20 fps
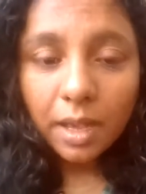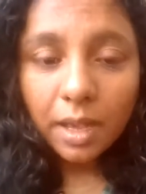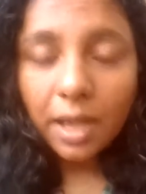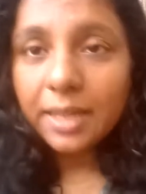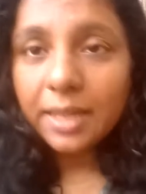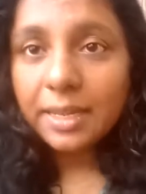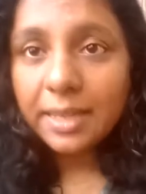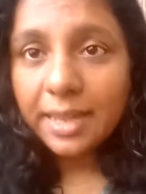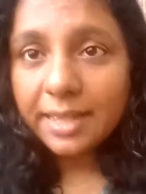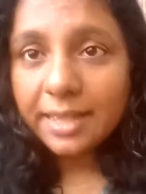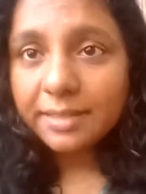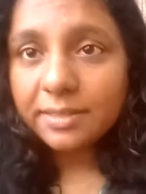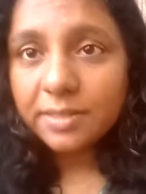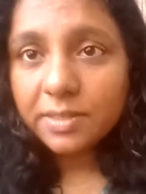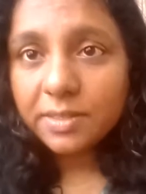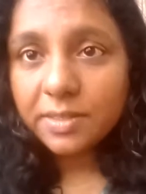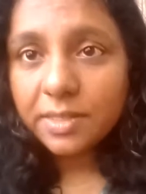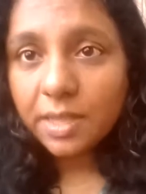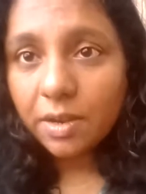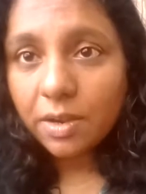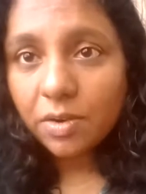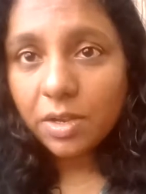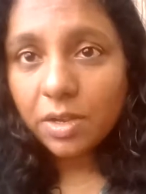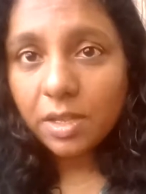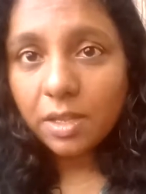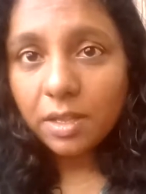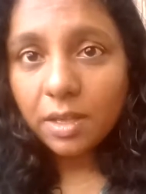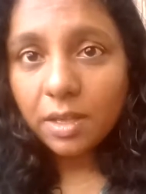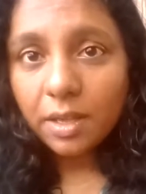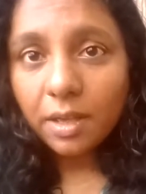unnecessary,
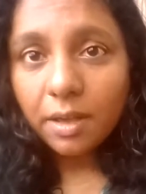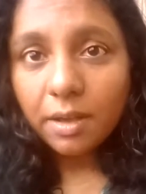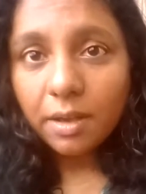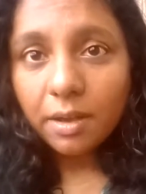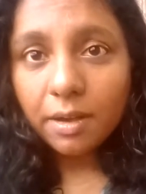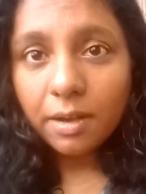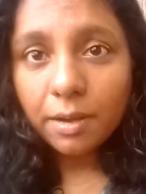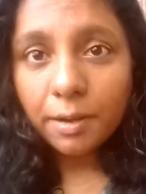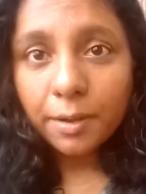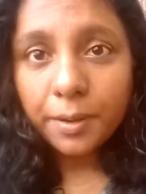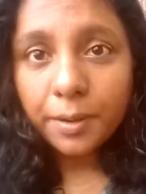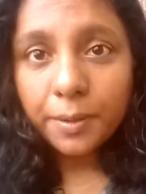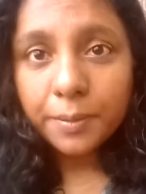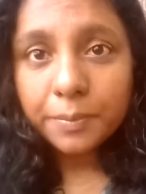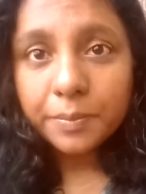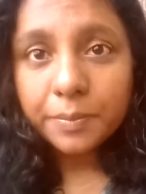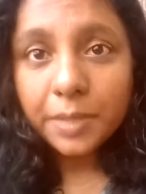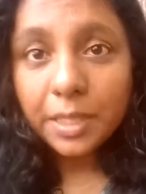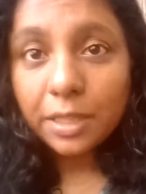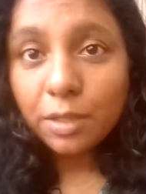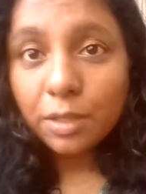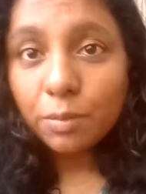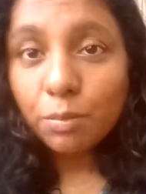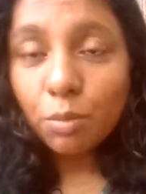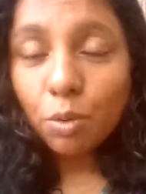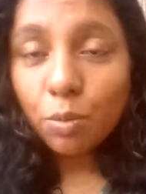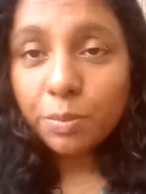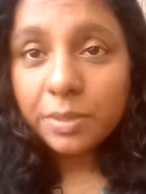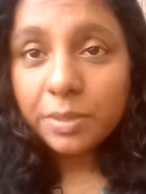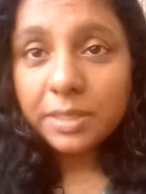in the
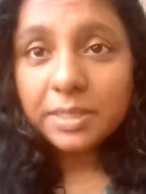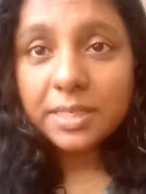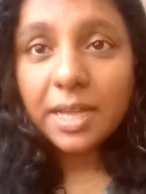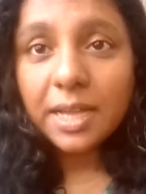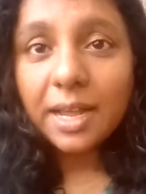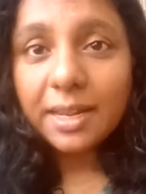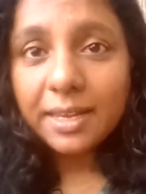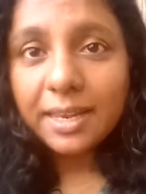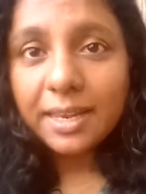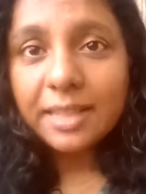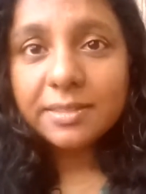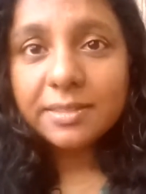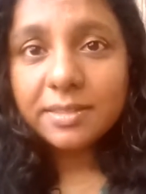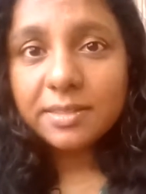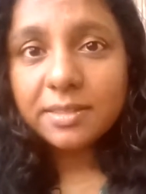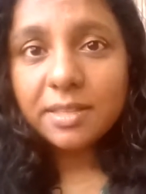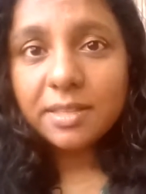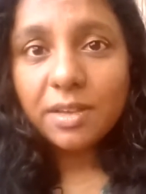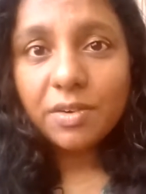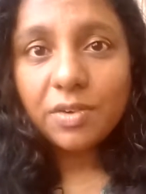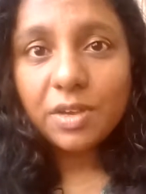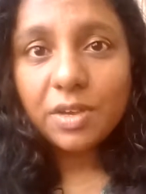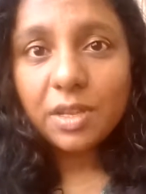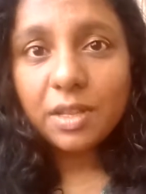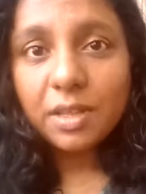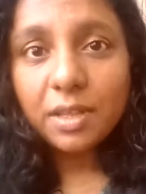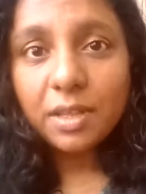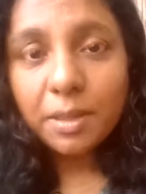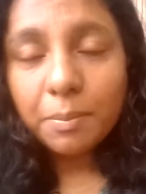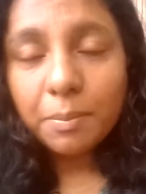moment, unnecessary
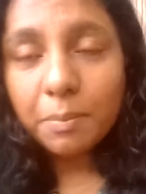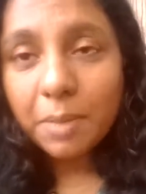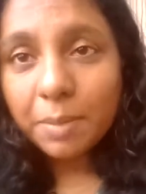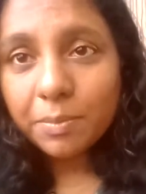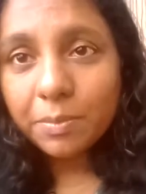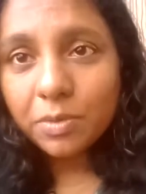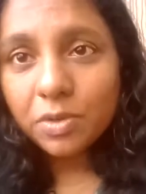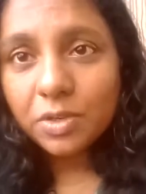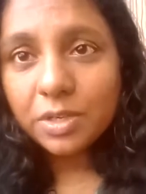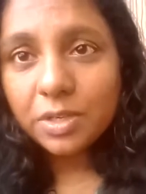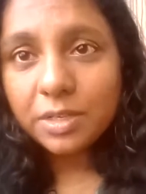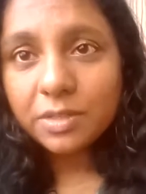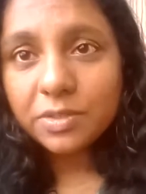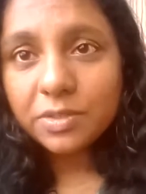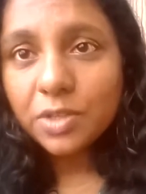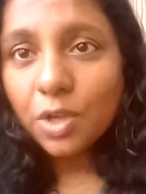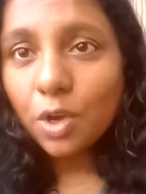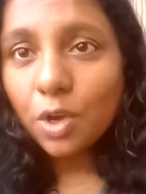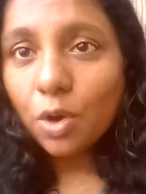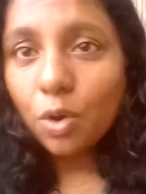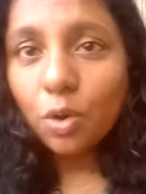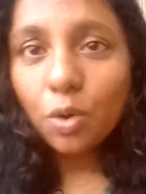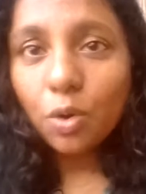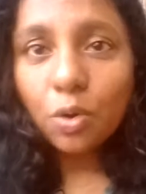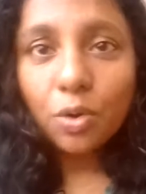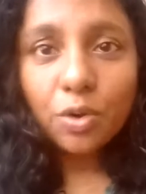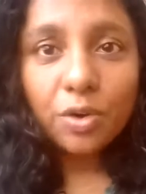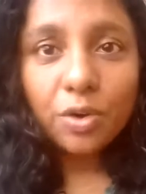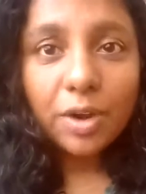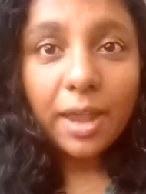memories
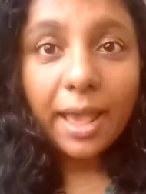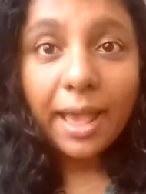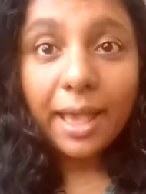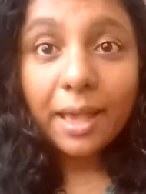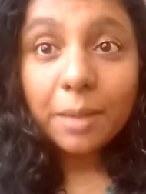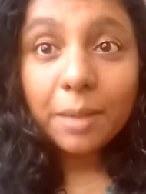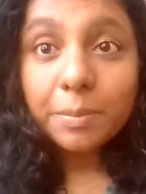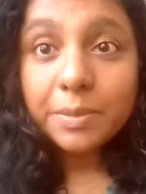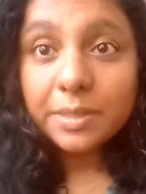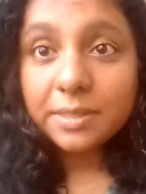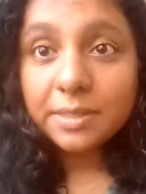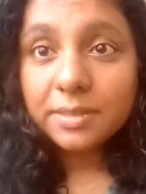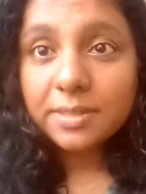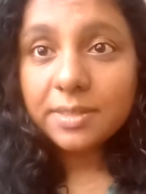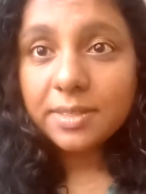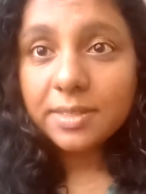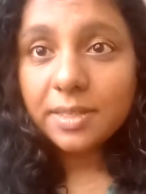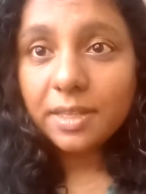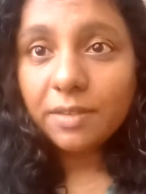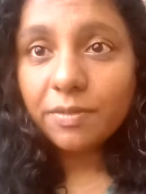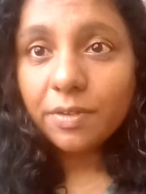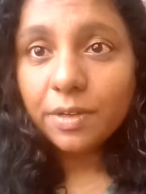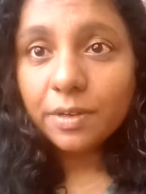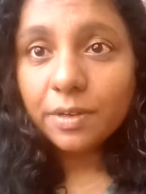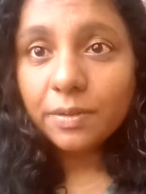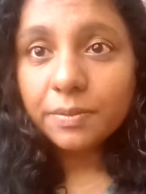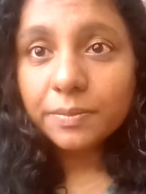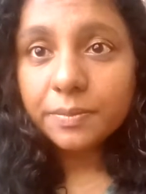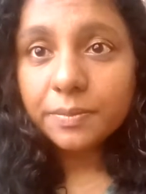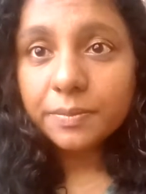or habits
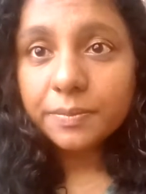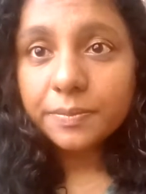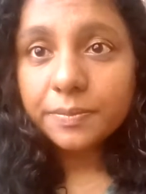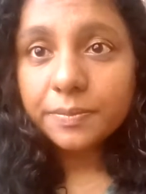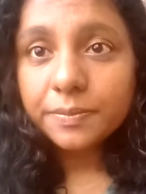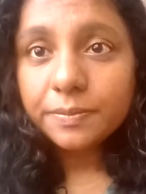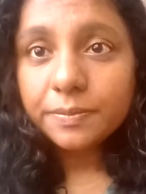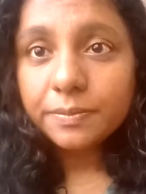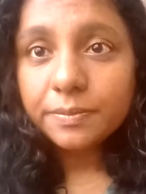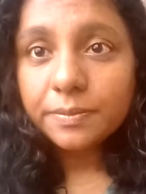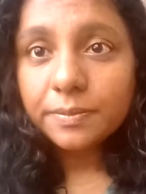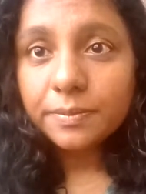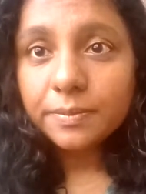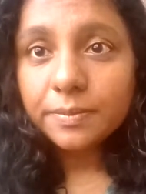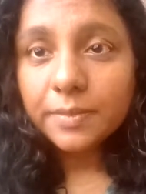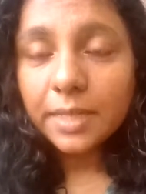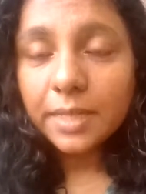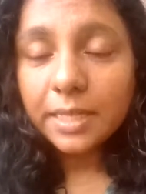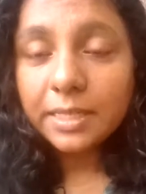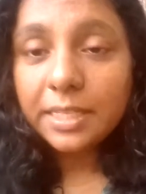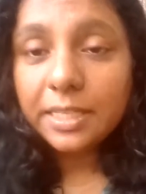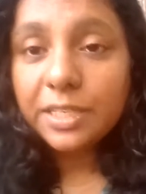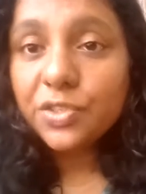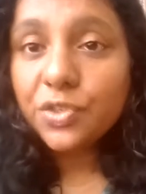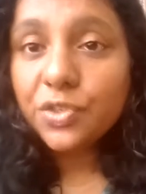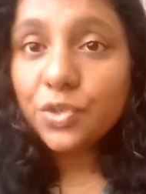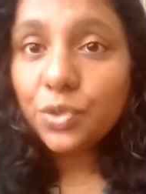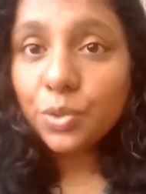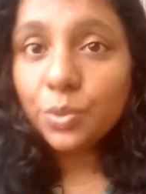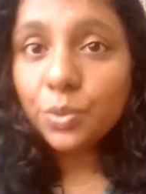even.
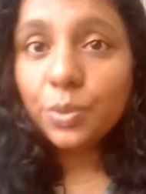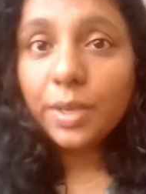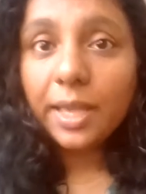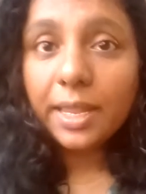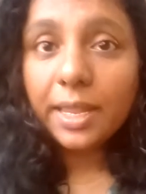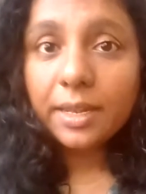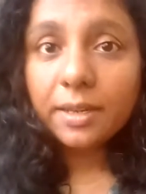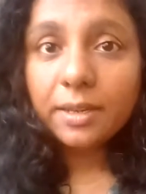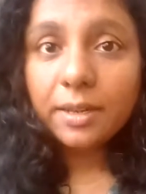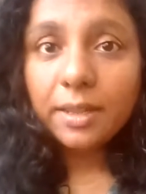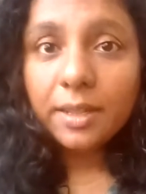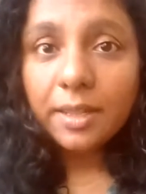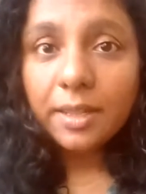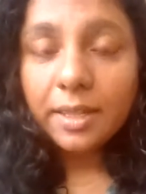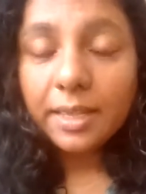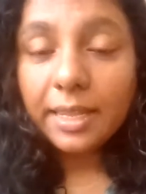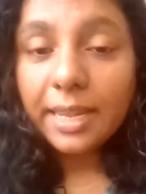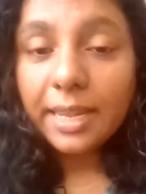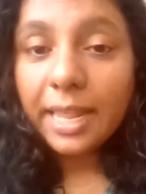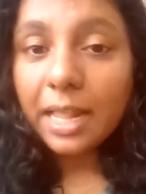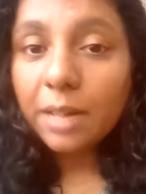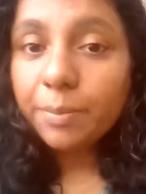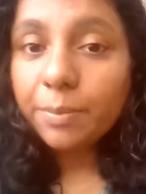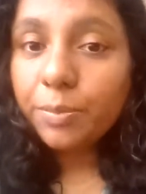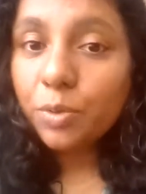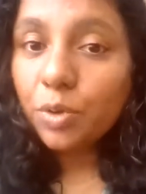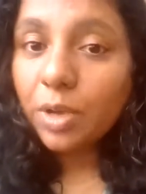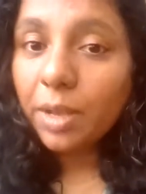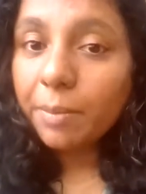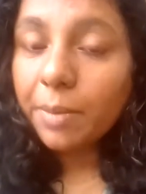These two can
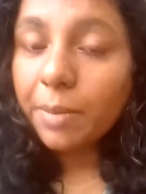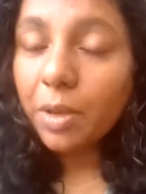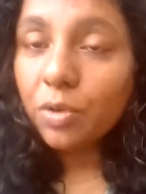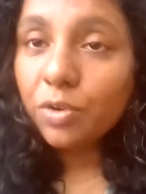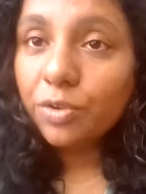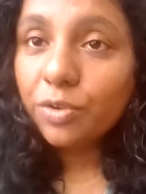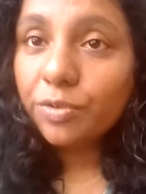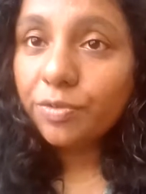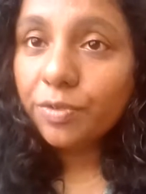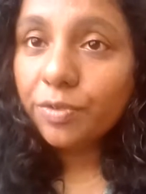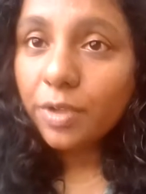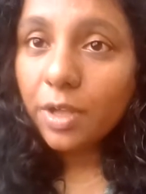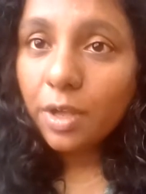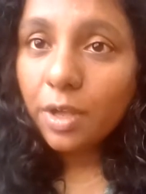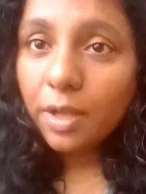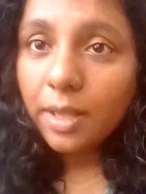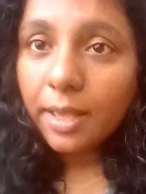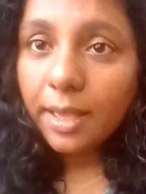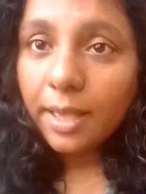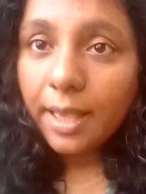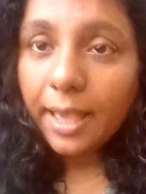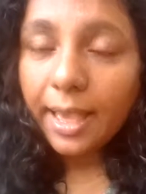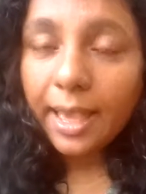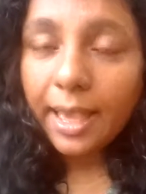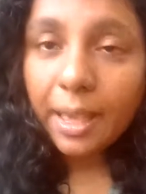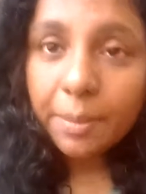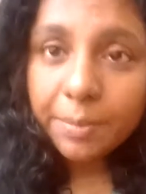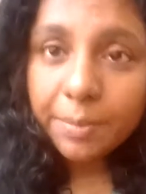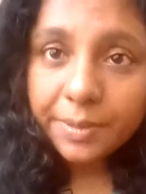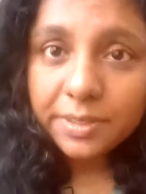help you come out of
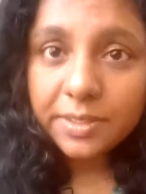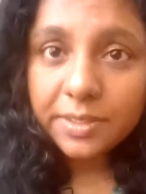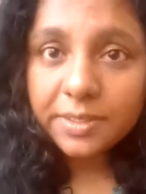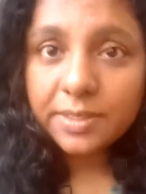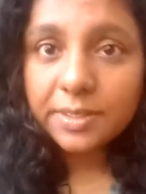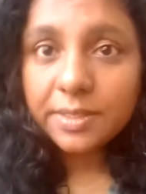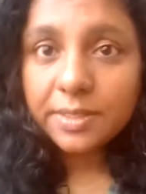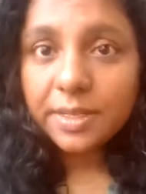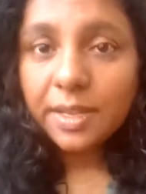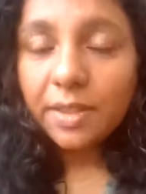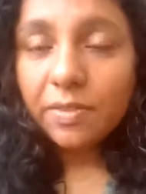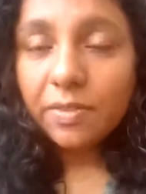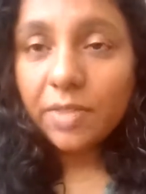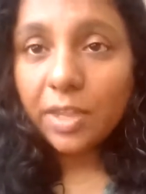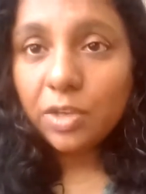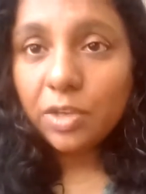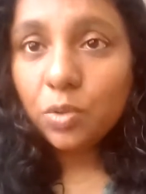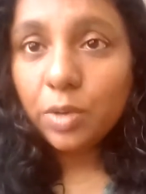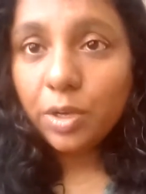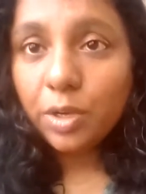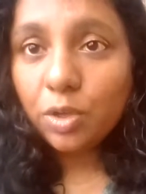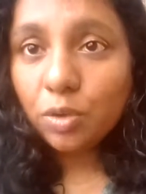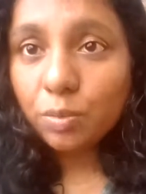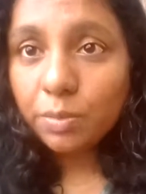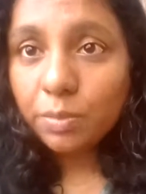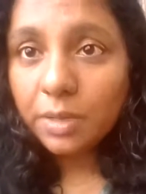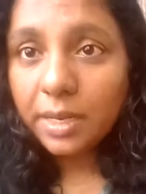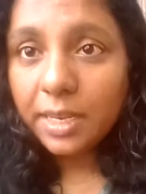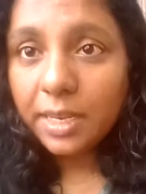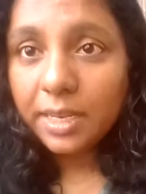habits that you
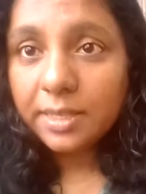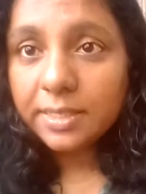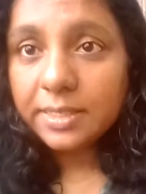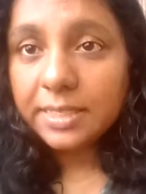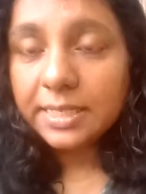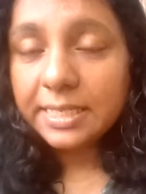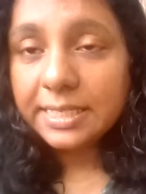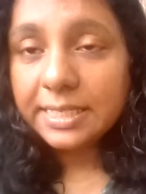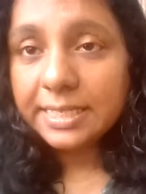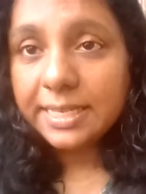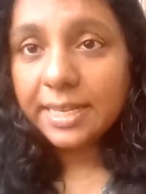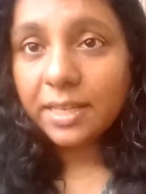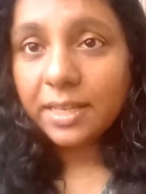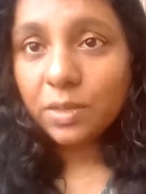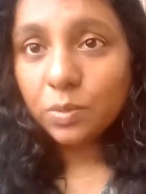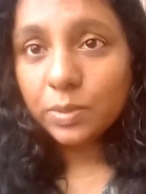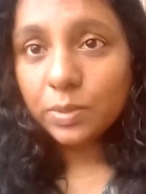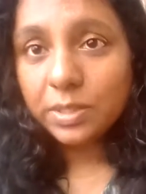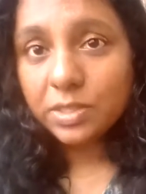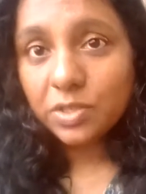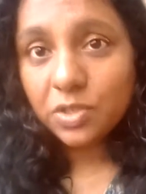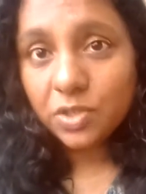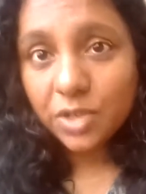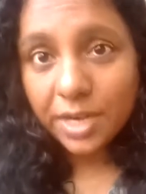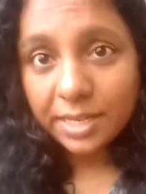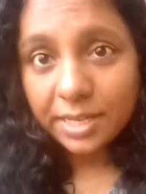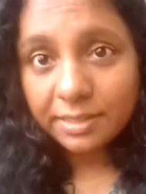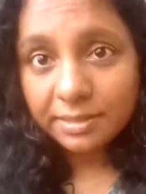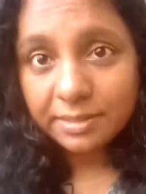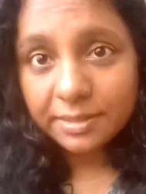accumulated in dealing with
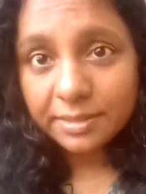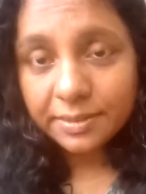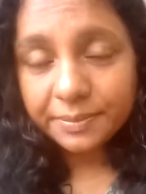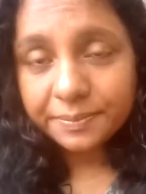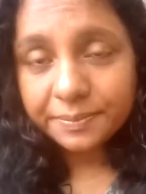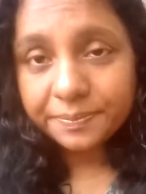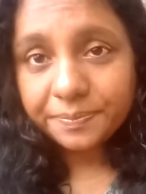stress,